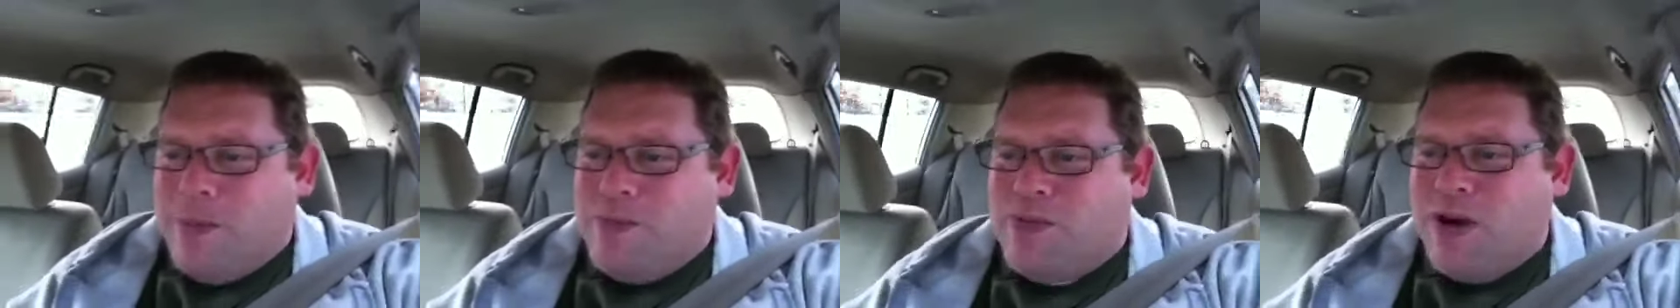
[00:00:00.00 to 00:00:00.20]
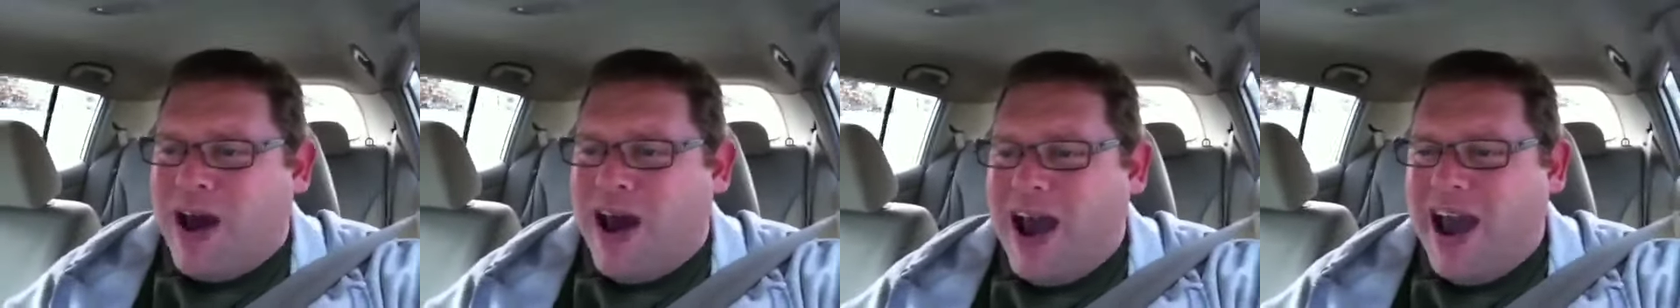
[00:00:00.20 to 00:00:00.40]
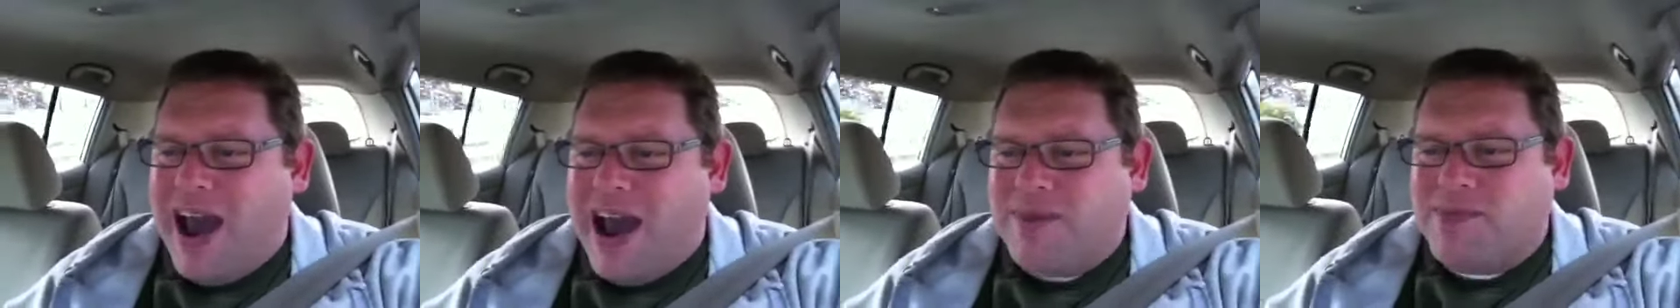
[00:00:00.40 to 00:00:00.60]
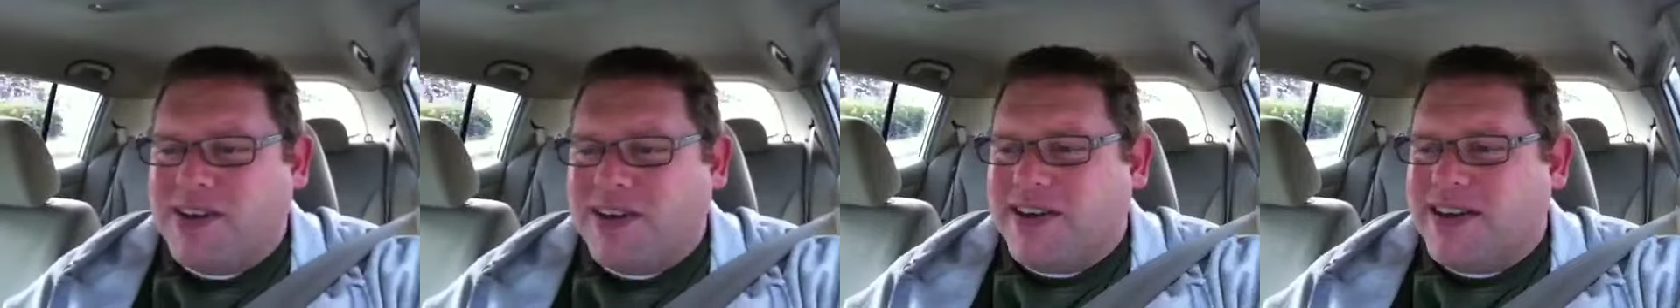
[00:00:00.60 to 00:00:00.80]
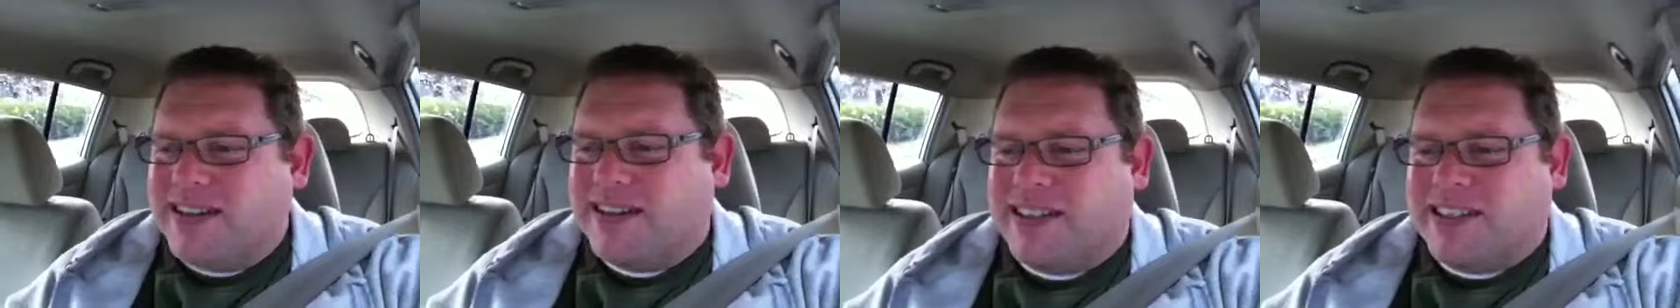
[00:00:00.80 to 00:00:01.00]

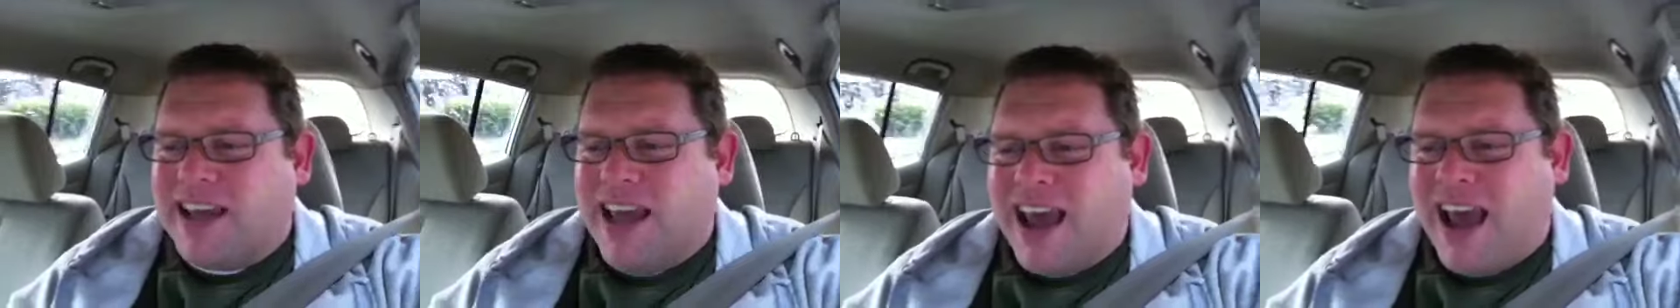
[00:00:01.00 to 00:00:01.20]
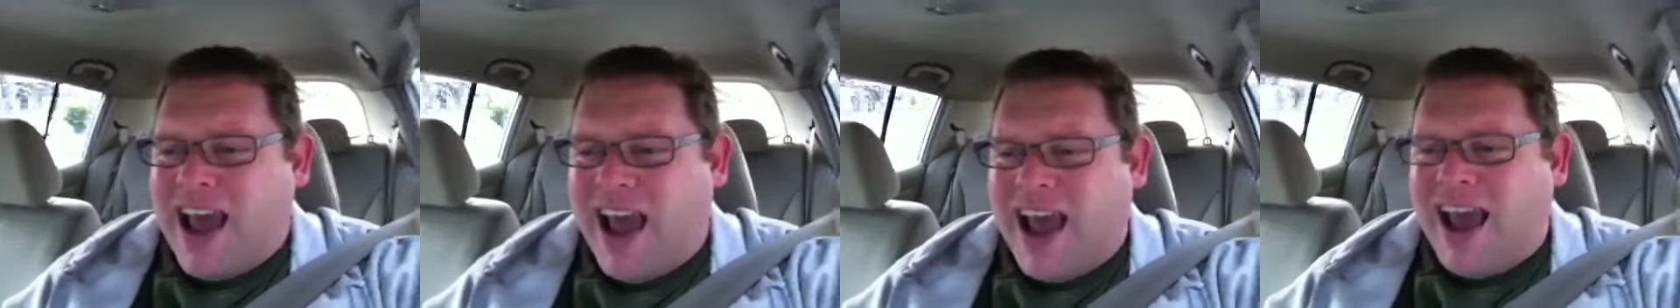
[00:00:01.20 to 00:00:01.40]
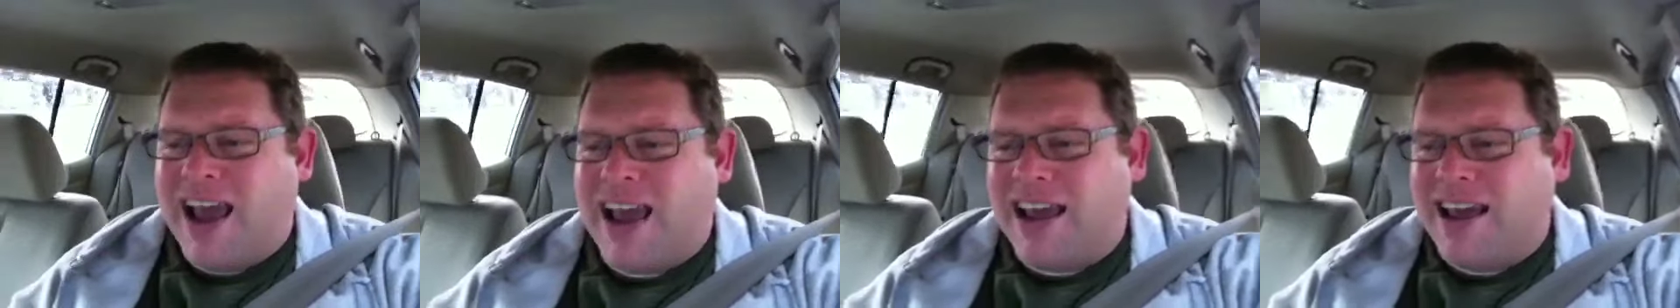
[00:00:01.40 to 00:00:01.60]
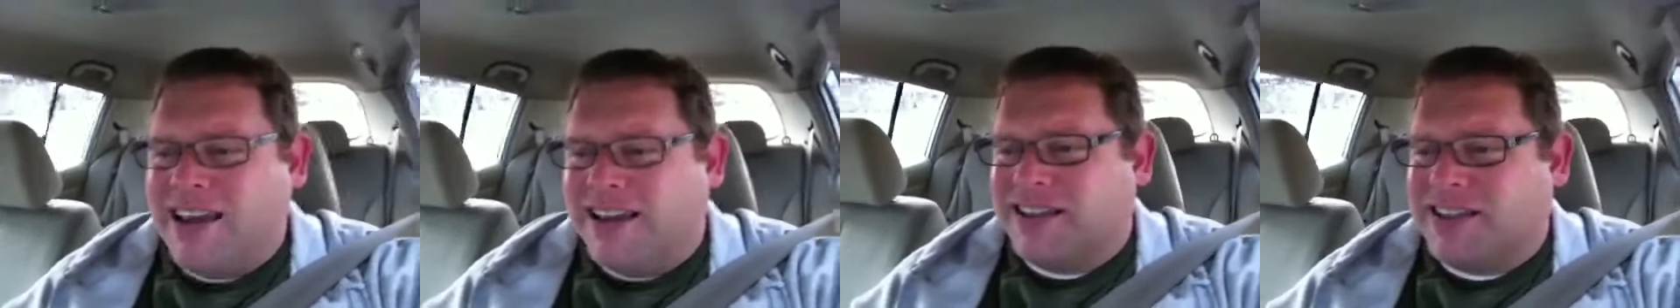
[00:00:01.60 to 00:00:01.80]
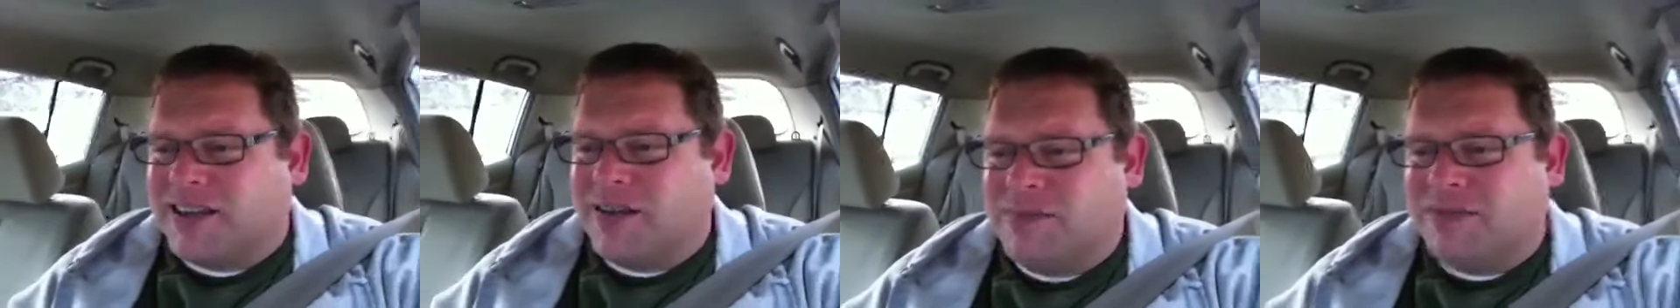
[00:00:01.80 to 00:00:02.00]
Baby,
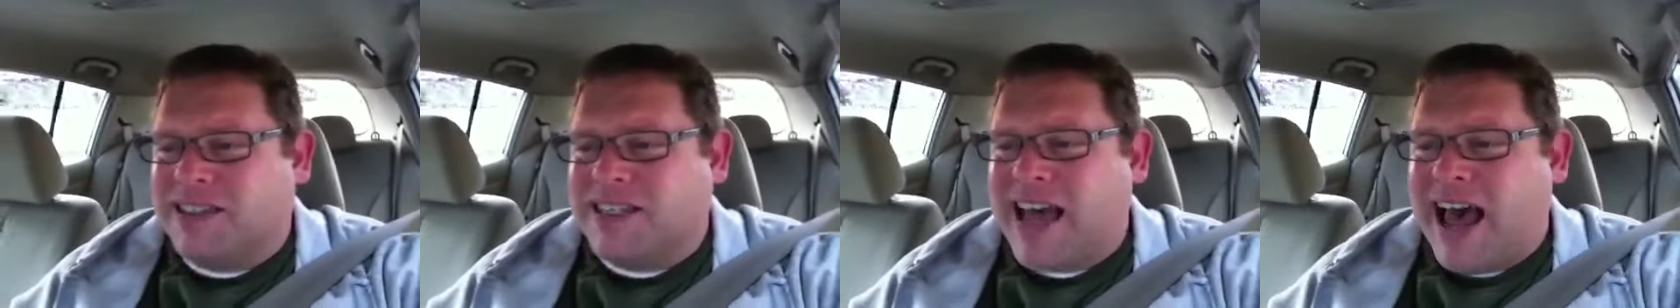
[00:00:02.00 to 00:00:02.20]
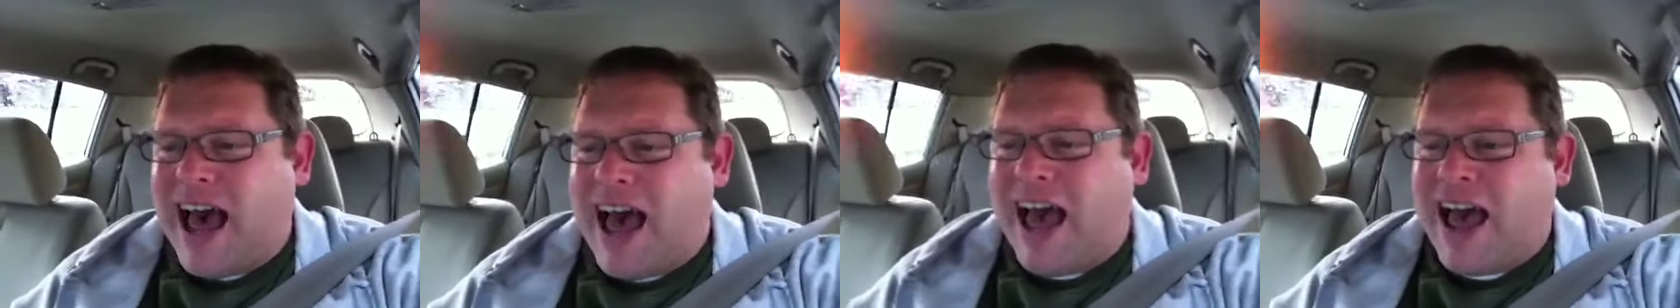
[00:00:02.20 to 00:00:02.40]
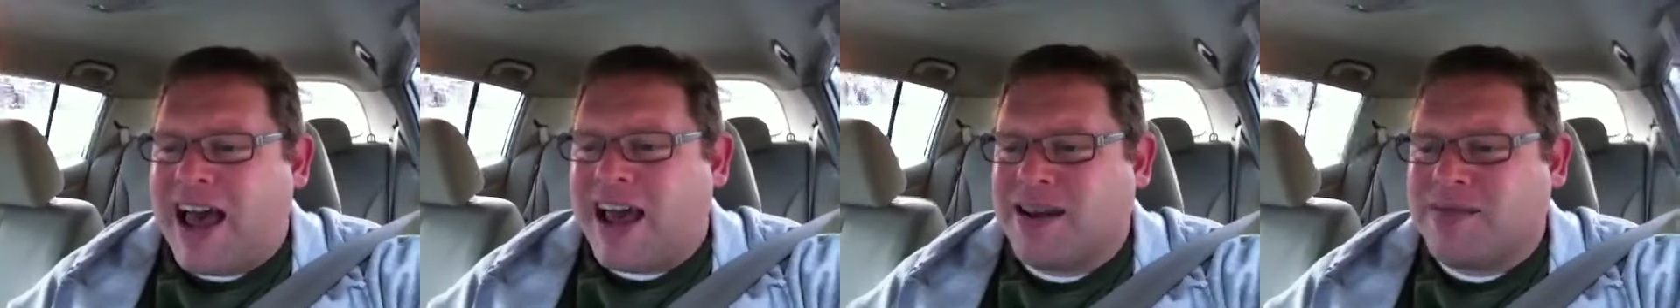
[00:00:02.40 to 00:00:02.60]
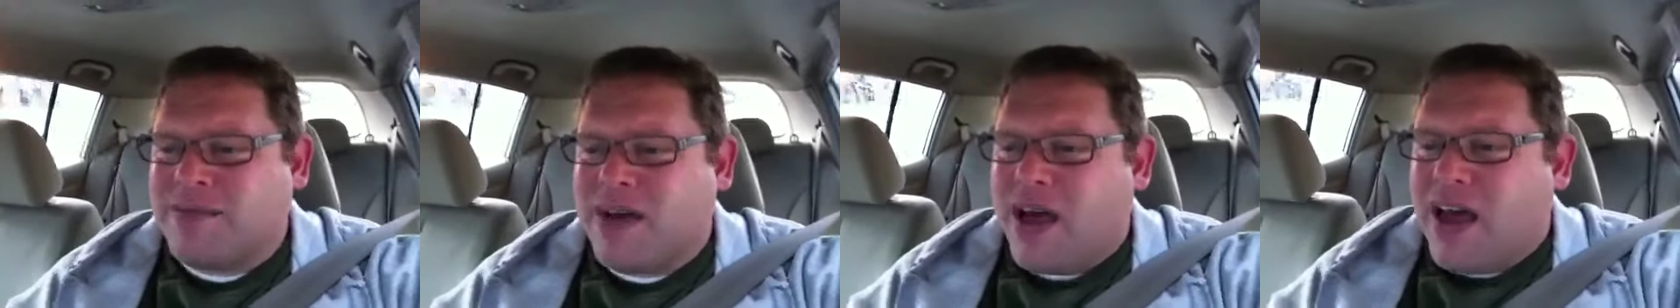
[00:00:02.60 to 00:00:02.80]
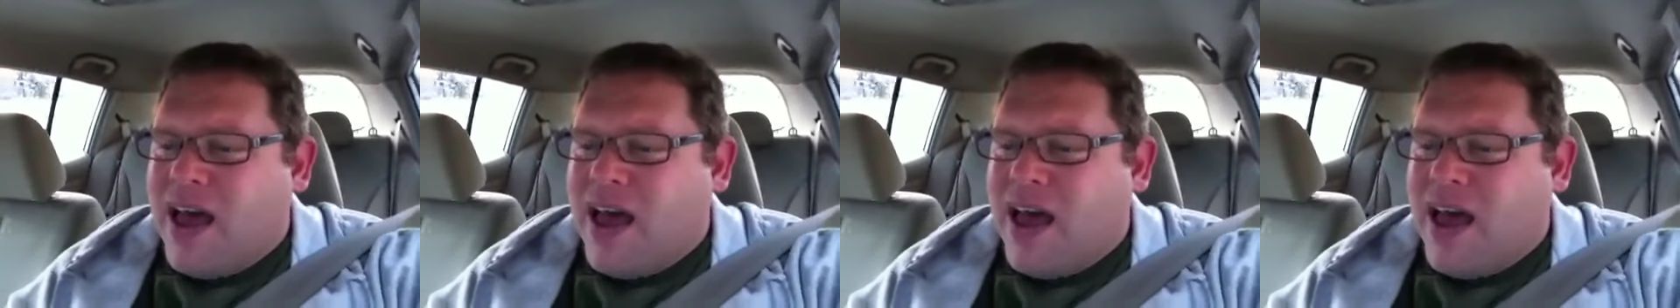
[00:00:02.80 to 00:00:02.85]
take some time,